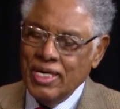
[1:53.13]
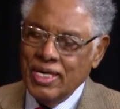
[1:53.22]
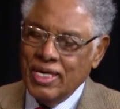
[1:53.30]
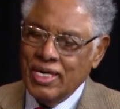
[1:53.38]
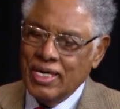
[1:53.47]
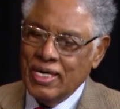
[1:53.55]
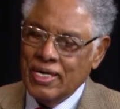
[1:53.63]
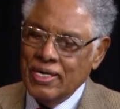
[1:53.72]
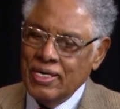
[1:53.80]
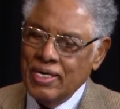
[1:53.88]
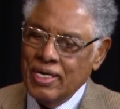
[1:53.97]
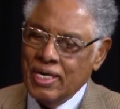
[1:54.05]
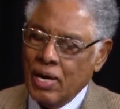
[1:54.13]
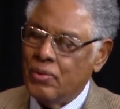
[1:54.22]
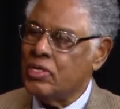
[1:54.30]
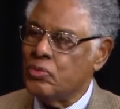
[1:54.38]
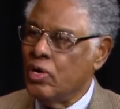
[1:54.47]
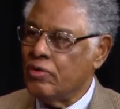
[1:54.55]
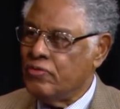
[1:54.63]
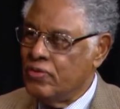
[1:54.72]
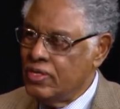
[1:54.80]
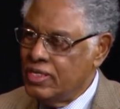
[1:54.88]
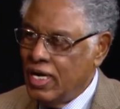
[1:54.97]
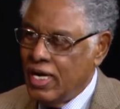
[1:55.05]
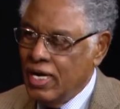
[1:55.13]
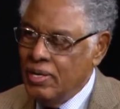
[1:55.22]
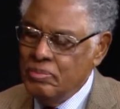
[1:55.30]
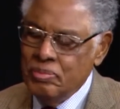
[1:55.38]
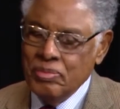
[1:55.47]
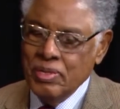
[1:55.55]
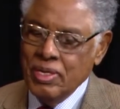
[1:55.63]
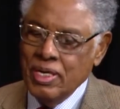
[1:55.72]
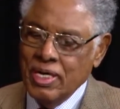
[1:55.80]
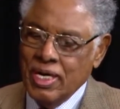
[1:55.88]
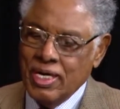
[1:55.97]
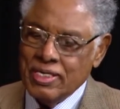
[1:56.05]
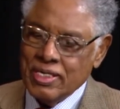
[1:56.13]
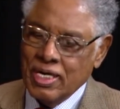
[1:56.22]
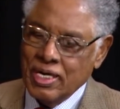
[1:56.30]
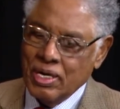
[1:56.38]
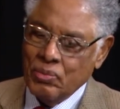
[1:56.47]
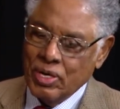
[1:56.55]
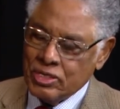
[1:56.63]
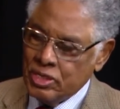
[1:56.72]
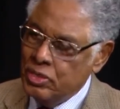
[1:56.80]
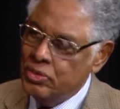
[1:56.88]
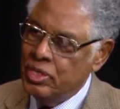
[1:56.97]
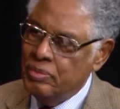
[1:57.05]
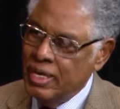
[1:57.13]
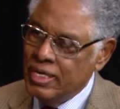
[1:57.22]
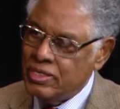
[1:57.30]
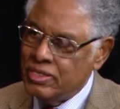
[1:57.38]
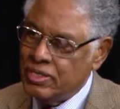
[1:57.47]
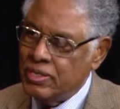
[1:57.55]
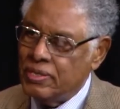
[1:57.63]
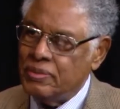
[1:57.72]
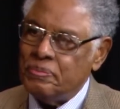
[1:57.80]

and I went to work full time as a Western Union messenger.